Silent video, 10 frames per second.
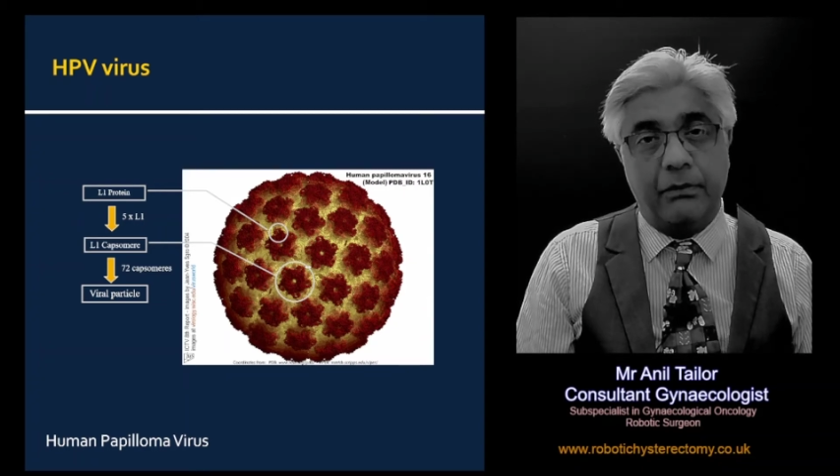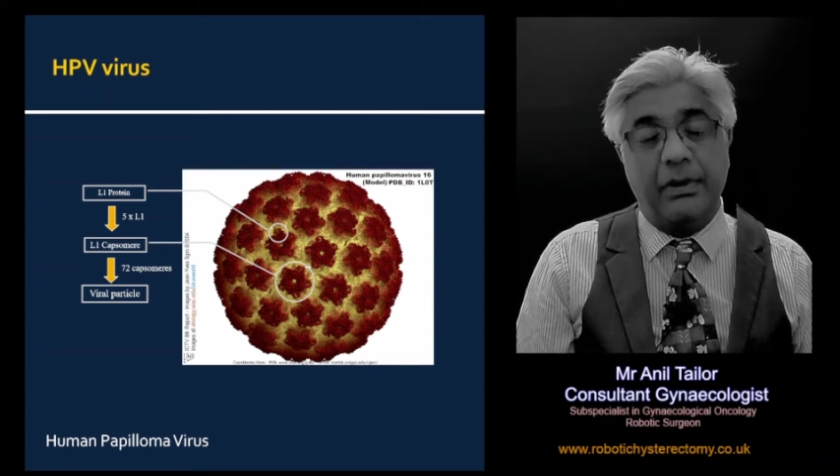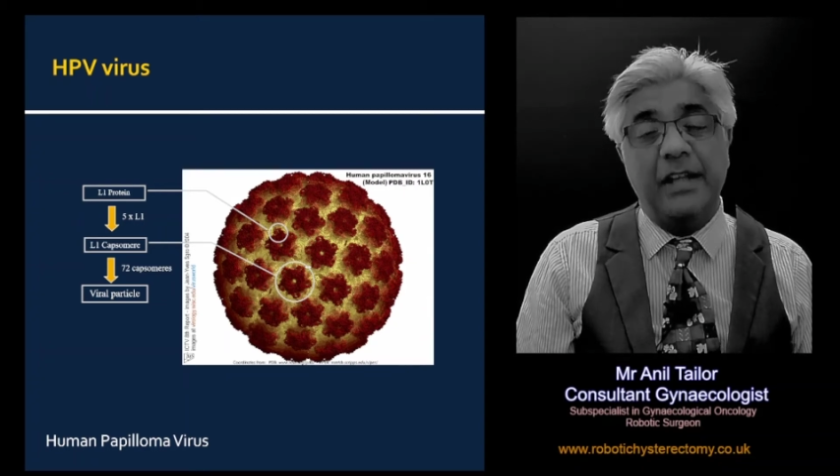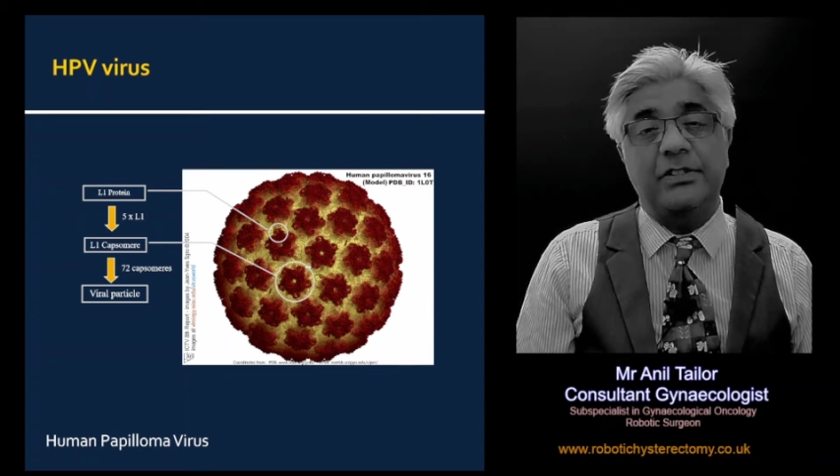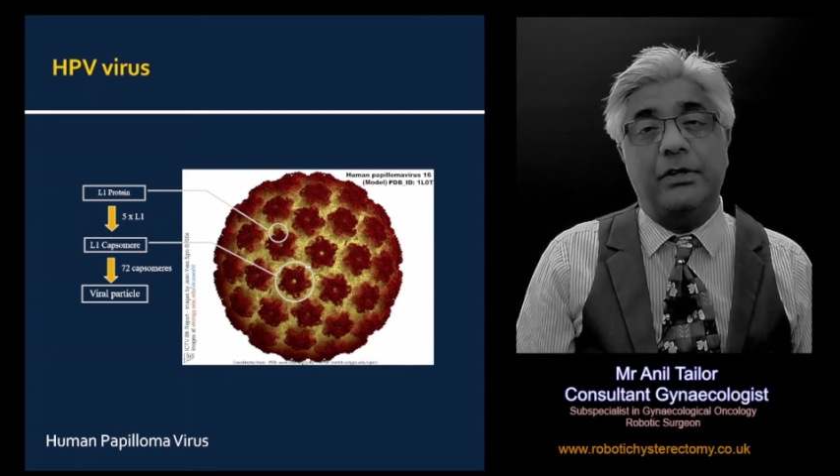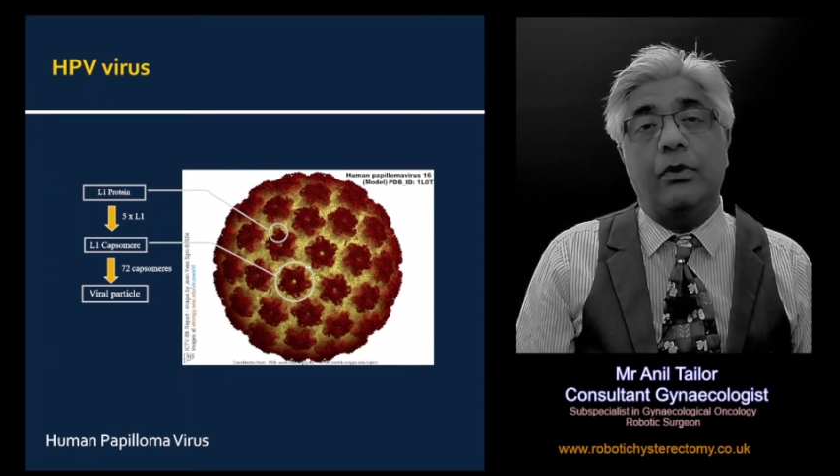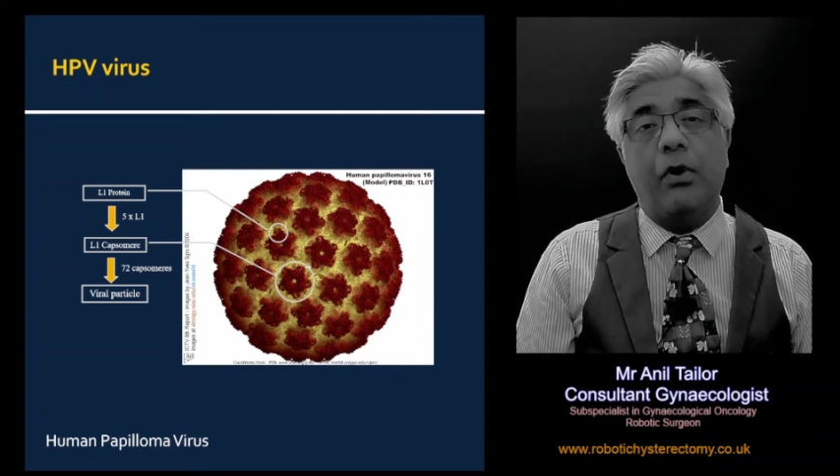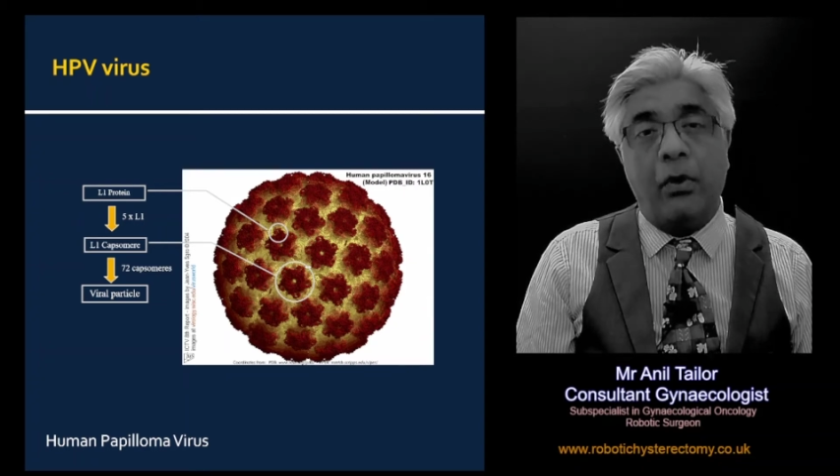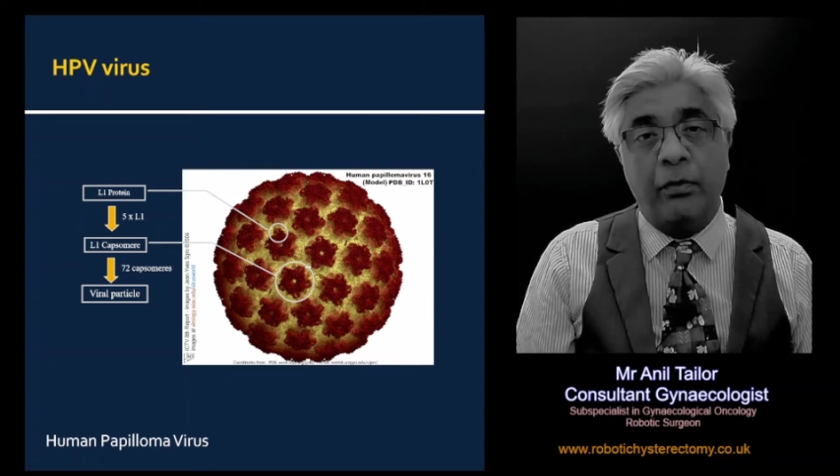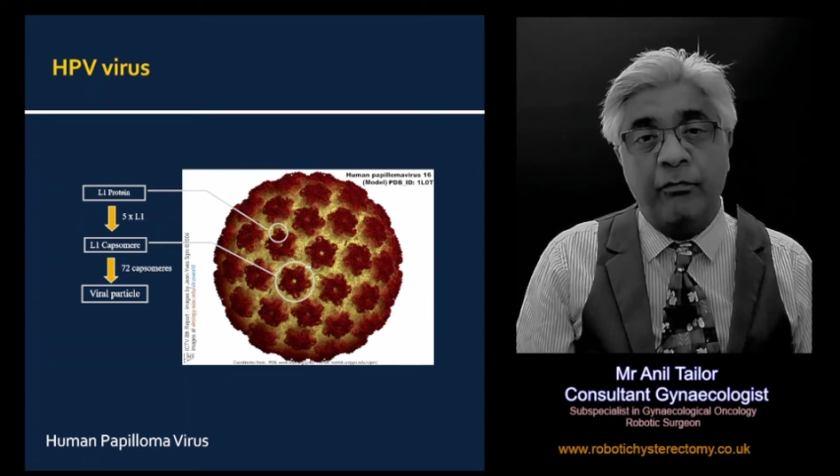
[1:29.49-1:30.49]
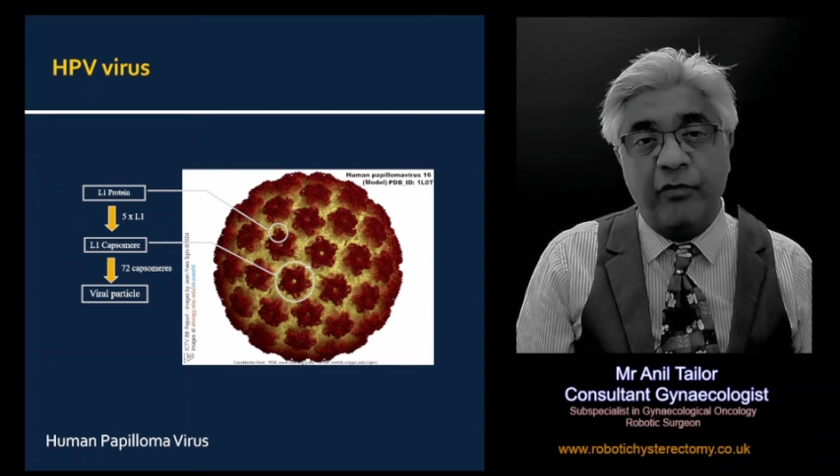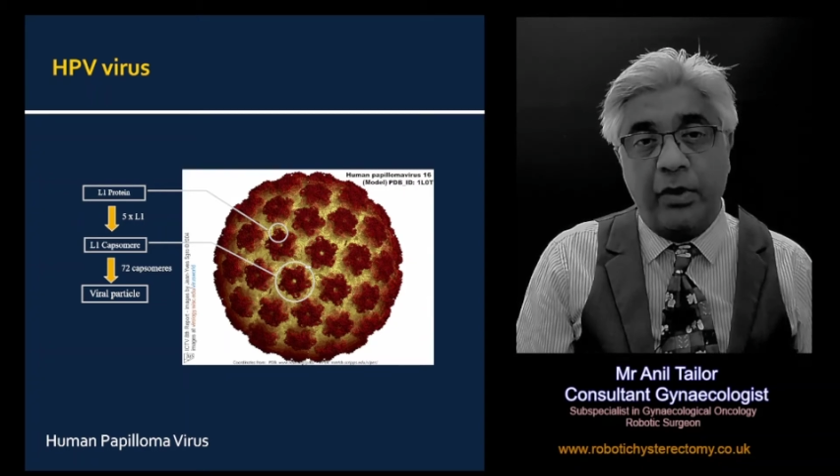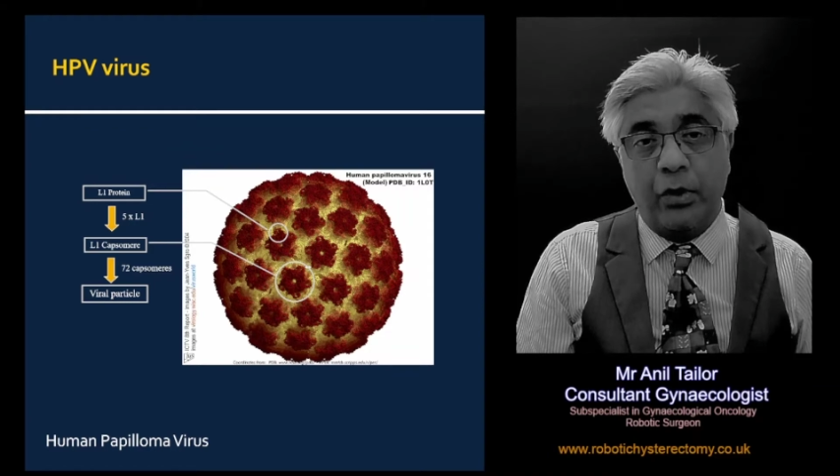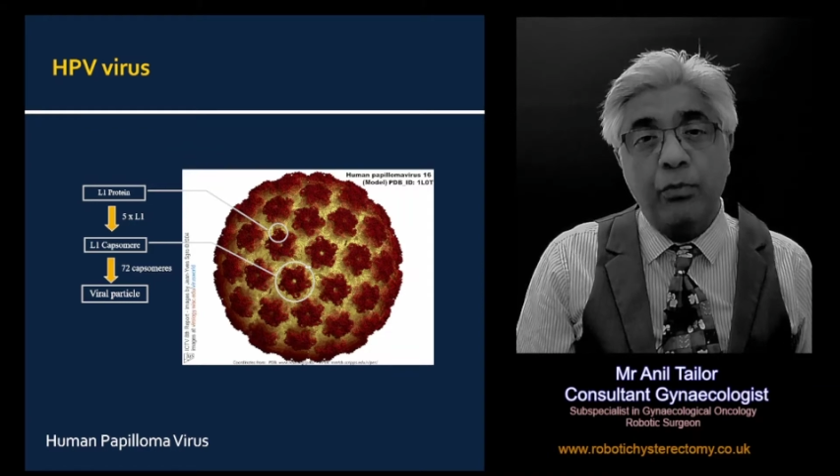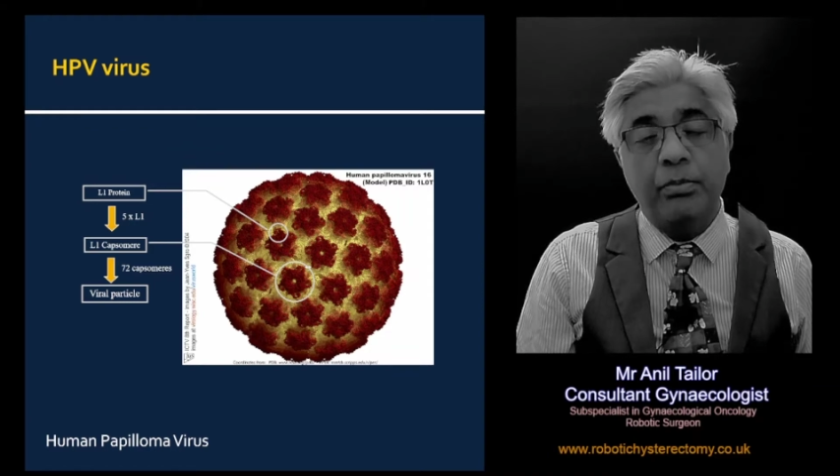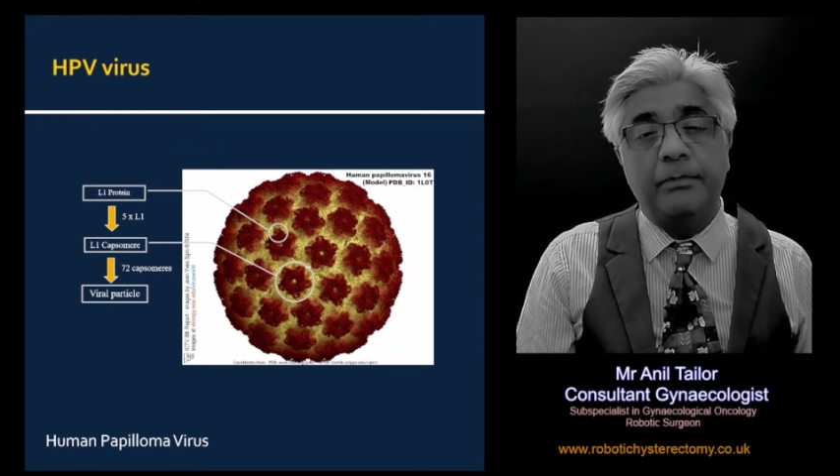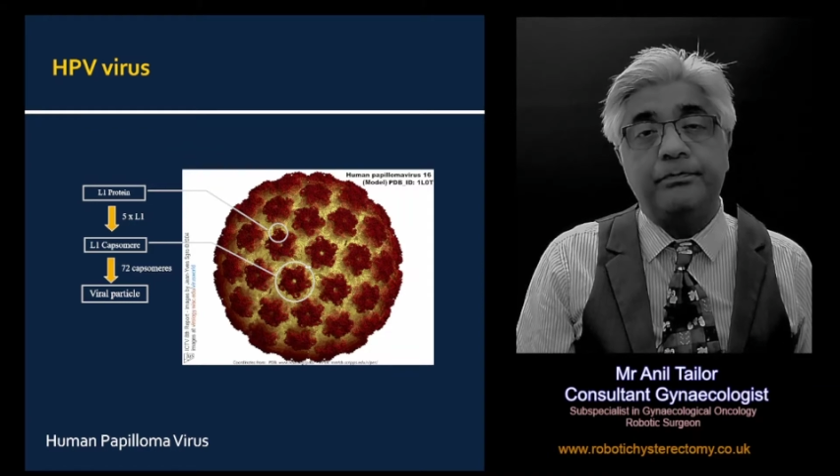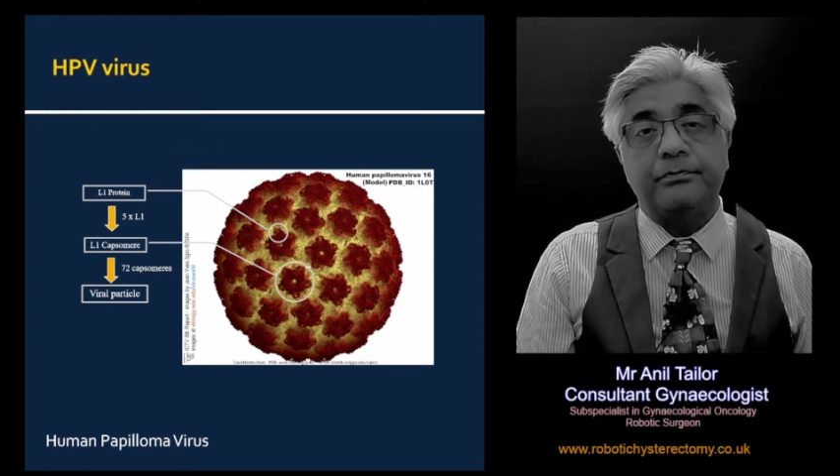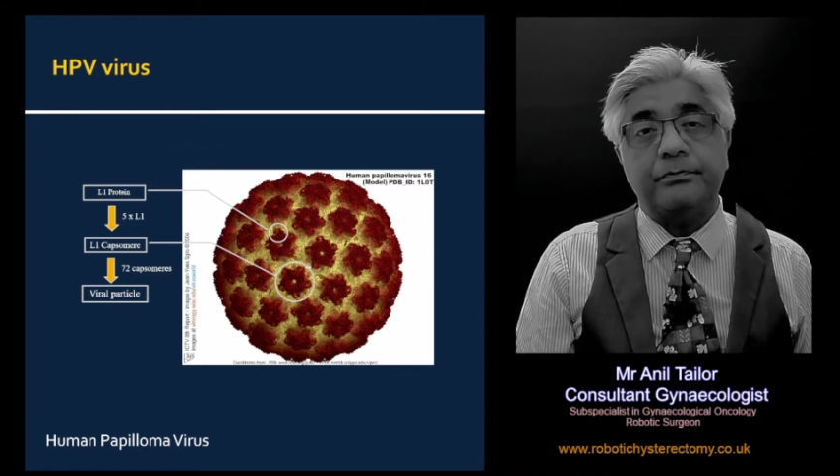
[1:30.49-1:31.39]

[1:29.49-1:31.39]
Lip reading: creates an envelope,